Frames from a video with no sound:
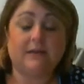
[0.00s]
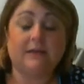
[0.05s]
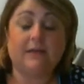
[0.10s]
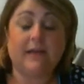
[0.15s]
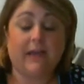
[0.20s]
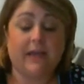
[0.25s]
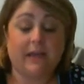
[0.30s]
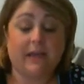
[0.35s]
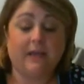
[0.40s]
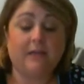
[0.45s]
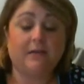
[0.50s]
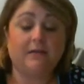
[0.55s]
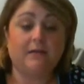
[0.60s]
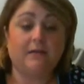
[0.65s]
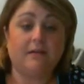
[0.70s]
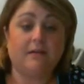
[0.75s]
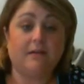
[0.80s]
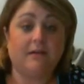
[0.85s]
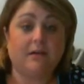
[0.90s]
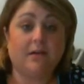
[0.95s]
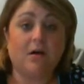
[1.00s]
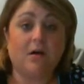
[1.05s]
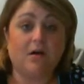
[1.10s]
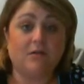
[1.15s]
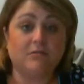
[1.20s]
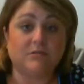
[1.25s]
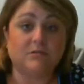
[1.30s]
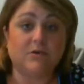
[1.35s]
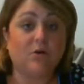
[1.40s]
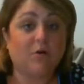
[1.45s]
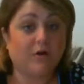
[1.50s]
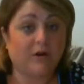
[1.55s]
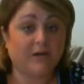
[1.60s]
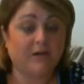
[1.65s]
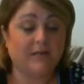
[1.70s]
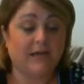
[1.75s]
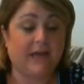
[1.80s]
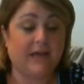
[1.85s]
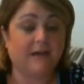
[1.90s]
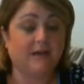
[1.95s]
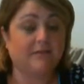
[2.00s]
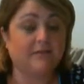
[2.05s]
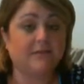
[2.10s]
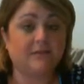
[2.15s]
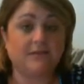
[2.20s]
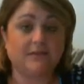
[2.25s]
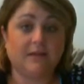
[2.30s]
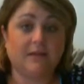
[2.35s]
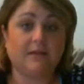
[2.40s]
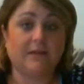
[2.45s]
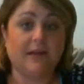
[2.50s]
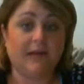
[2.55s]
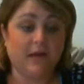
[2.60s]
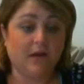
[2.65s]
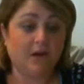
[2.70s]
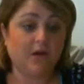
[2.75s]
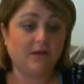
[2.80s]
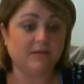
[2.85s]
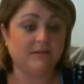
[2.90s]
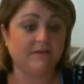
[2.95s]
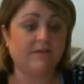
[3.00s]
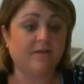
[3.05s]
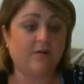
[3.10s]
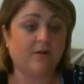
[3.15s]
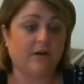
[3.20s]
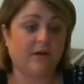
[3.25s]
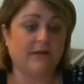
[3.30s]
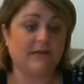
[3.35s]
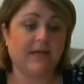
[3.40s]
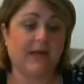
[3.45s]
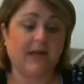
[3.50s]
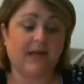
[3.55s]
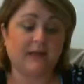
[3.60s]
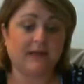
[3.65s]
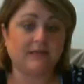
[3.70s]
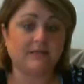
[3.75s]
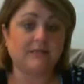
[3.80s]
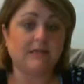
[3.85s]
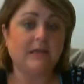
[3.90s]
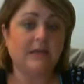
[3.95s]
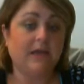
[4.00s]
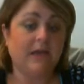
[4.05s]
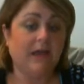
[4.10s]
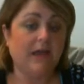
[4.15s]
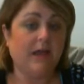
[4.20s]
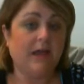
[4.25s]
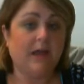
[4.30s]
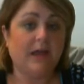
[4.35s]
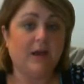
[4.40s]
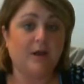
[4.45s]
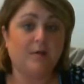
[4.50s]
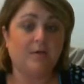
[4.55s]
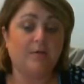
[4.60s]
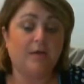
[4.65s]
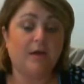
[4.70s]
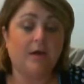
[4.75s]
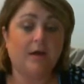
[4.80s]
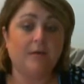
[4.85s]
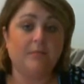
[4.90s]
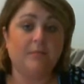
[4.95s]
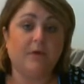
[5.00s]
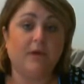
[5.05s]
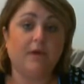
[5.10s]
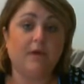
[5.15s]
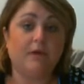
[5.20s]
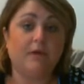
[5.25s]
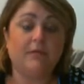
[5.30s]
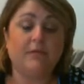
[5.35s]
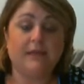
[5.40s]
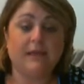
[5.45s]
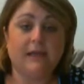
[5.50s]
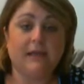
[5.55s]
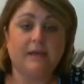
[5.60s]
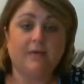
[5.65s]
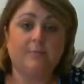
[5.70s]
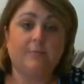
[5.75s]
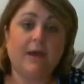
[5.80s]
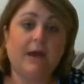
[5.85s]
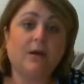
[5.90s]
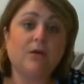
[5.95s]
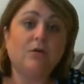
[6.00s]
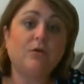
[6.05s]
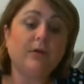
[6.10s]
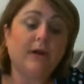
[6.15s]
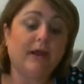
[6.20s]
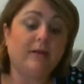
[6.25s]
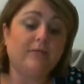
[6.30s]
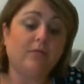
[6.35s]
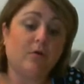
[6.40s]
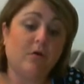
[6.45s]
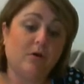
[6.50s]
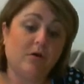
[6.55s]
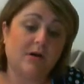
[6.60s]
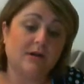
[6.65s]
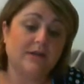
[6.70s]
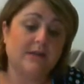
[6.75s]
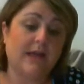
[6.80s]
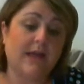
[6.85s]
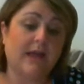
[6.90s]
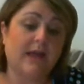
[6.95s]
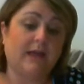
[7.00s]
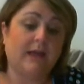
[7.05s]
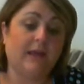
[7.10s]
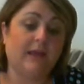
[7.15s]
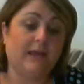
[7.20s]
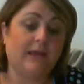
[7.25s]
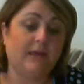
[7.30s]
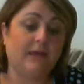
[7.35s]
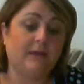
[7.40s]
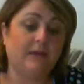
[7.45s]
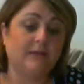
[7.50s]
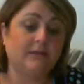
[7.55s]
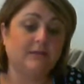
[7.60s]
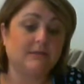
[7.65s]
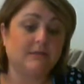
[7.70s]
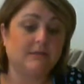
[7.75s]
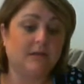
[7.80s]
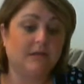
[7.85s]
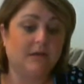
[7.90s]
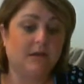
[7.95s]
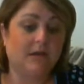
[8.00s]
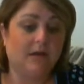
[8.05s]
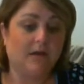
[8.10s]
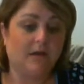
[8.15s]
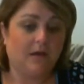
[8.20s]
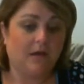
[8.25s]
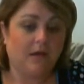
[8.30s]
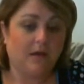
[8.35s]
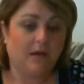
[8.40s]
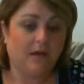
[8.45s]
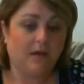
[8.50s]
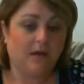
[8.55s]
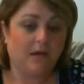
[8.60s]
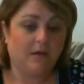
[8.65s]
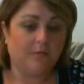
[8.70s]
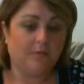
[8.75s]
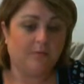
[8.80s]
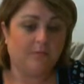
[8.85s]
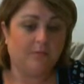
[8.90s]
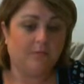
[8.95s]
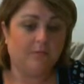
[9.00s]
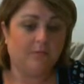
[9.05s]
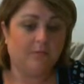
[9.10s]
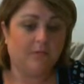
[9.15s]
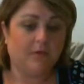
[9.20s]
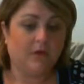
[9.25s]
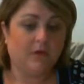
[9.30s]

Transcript: can cause heart attacks. It's the leading cause of heart attacks. And the medical name for a heart attack is myocardial